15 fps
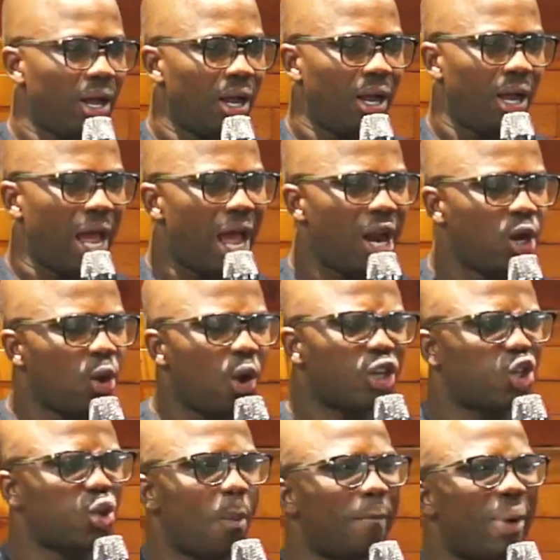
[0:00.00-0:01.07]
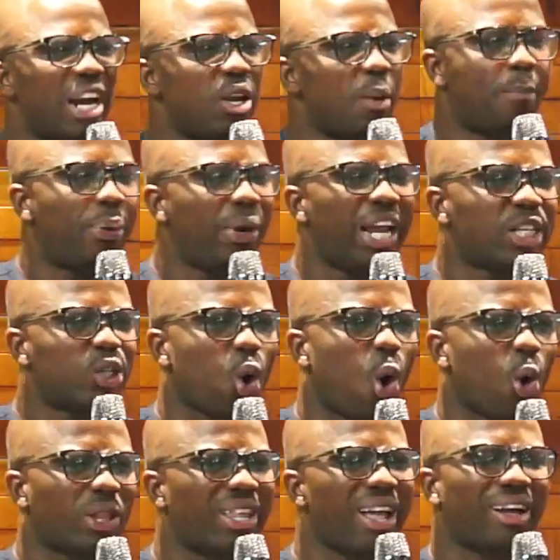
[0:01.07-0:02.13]
not to manipulate or
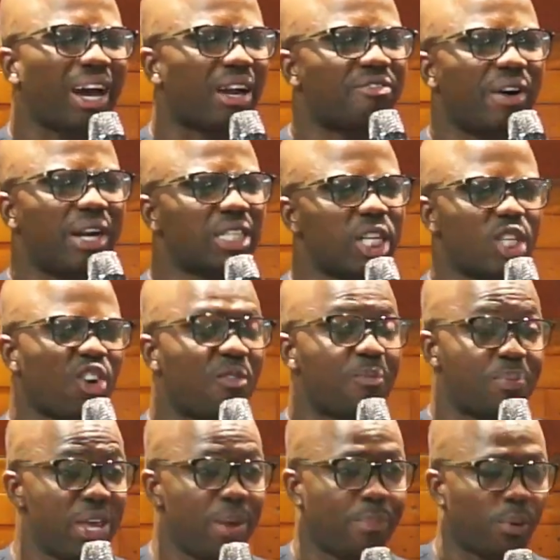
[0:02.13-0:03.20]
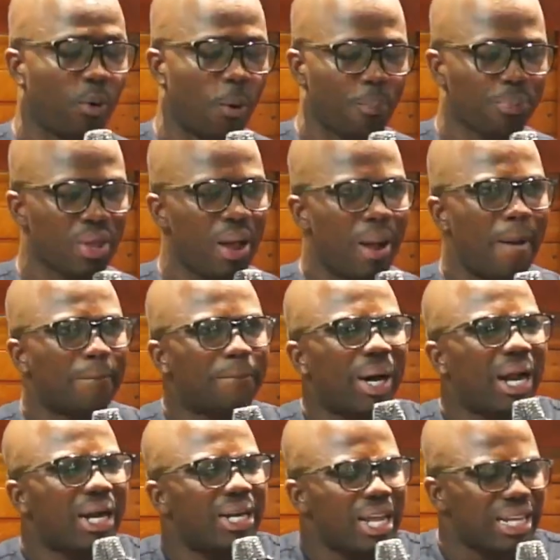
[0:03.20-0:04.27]
take advantage of people, but
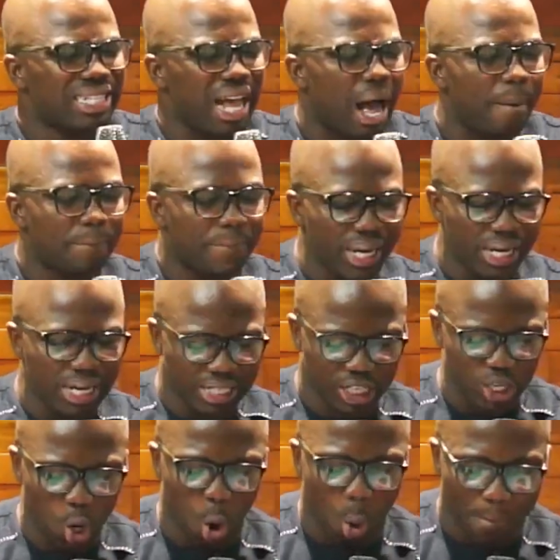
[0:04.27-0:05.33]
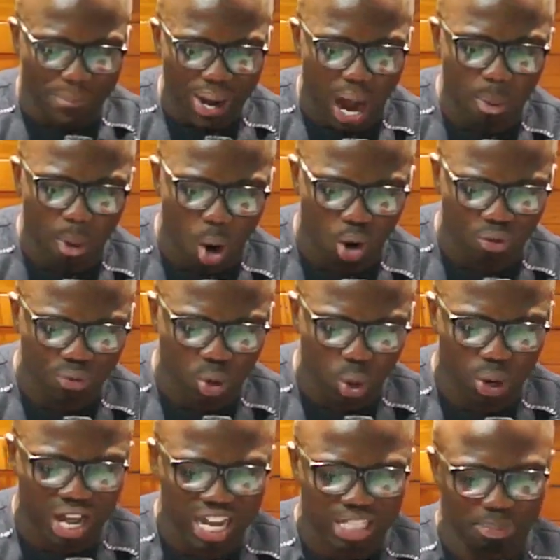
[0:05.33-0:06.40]
this ability or power of God
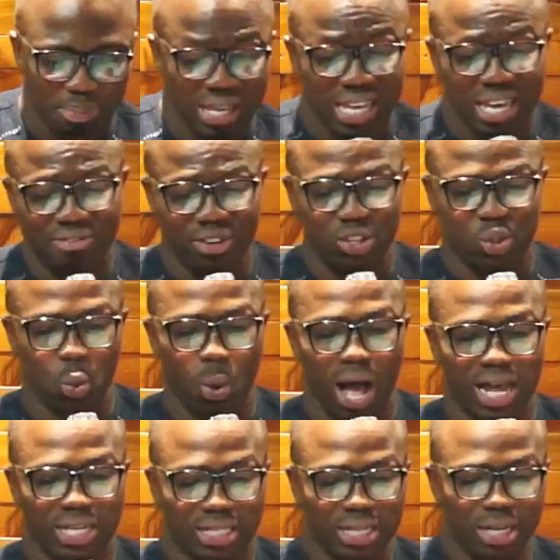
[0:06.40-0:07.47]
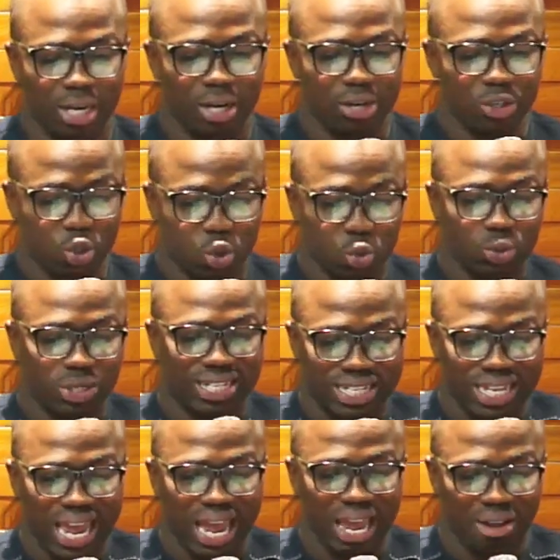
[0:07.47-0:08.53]
has been given to us to
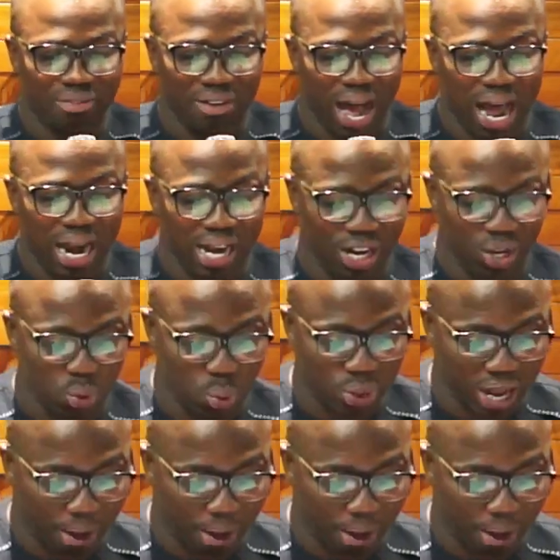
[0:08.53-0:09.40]
serve. Hallelujah.